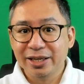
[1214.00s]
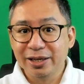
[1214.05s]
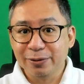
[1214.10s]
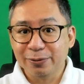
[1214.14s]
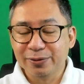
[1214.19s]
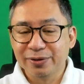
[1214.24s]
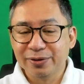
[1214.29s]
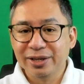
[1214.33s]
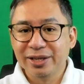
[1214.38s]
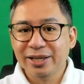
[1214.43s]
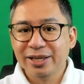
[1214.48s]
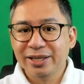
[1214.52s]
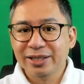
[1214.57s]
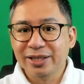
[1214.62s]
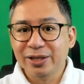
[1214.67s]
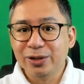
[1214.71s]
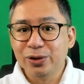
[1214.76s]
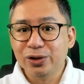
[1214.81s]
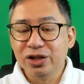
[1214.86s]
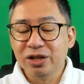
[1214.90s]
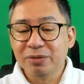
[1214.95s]
If
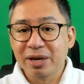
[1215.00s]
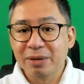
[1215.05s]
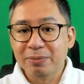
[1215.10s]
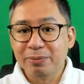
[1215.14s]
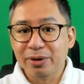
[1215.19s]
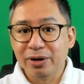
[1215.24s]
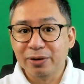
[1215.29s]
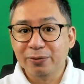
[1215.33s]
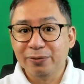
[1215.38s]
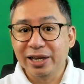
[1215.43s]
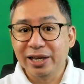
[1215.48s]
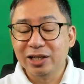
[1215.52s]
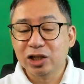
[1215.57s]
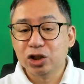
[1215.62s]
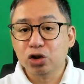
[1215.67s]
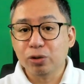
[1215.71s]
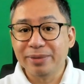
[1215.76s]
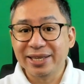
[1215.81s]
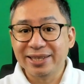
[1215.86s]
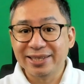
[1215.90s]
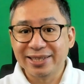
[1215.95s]
the union member
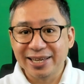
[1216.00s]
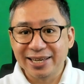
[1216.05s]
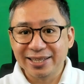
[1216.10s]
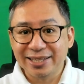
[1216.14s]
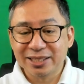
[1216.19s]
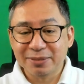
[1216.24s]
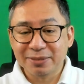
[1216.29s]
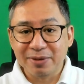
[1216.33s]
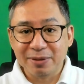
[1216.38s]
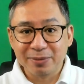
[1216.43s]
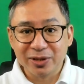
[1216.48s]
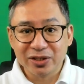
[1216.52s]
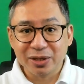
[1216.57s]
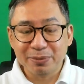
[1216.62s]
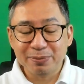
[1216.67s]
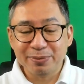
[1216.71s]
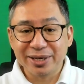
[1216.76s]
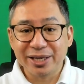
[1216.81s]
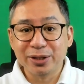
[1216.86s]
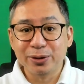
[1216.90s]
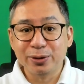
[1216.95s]
fails to maintain his
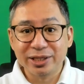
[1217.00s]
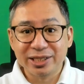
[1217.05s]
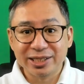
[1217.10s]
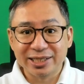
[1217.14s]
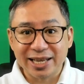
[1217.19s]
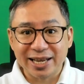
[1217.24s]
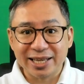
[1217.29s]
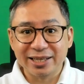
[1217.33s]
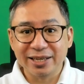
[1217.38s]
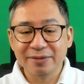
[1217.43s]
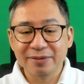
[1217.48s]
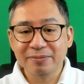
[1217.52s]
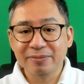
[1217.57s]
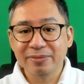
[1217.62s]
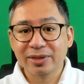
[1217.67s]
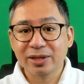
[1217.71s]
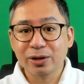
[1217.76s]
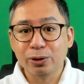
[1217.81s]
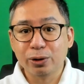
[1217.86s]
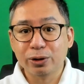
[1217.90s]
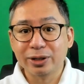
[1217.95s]
membership in good standing
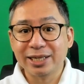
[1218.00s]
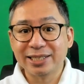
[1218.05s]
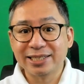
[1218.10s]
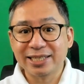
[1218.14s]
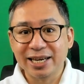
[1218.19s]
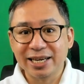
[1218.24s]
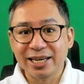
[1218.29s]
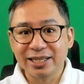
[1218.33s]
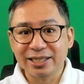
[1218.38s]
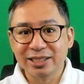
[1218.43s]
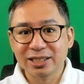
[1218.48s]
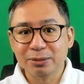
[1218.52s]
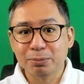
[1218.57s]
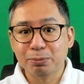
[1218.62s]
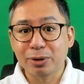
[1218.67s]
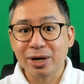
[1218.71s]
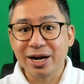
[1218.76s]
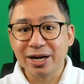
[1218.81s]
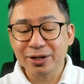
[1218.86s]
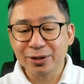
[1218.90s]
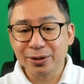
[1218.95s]
or resigns
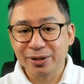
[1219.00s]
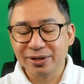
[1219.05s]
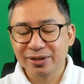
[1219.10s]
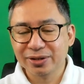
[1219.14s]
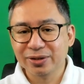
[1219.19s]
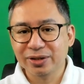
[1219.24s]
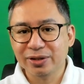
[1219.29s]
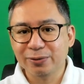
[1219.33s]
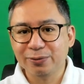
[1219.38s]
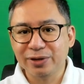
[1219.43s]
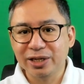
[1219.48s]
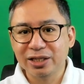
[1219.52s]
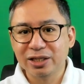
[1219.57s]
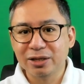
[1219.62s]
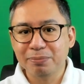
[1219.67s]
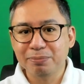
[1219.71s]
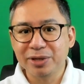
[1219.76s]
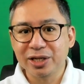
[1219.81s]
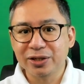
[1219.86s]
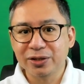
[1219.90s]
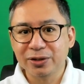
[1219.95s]
prior to the
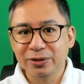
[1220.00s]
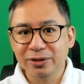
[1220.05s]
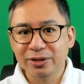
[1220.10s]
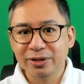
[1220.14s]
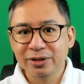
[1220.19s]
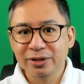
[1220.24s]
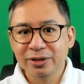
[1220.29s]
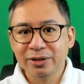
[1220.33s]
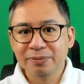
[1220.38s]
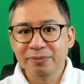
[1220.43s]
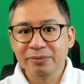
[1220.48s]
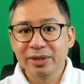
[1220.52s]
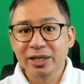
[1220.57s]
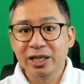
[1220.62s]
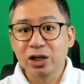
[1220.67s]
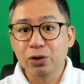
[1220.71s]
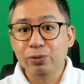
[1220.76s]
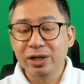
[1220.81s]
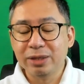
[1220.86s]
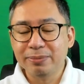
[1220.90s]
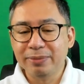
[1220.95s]
freedom period,
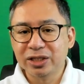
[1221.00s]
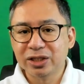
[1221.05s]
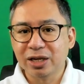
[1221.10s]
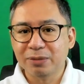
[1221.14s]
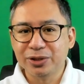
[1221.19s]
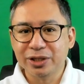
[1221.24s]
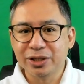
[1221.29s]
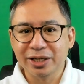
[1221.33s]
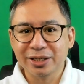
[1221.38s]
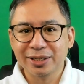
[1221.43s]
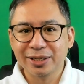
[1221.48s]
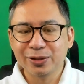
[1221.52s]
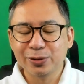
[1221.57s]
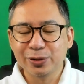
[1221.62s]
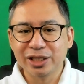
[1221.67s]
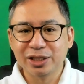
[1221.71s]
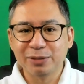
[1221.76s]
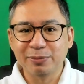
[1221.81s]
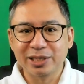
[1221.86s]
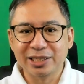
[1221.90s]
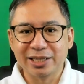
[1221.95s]
he will be subject
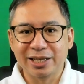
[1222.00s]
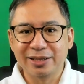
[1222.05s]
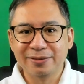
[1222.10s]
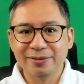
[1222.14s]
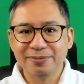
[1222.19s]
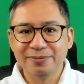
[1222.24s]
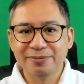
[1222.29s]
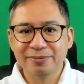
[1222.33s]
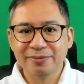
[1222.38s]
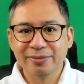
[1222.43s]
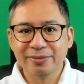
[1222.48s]
to dismissal.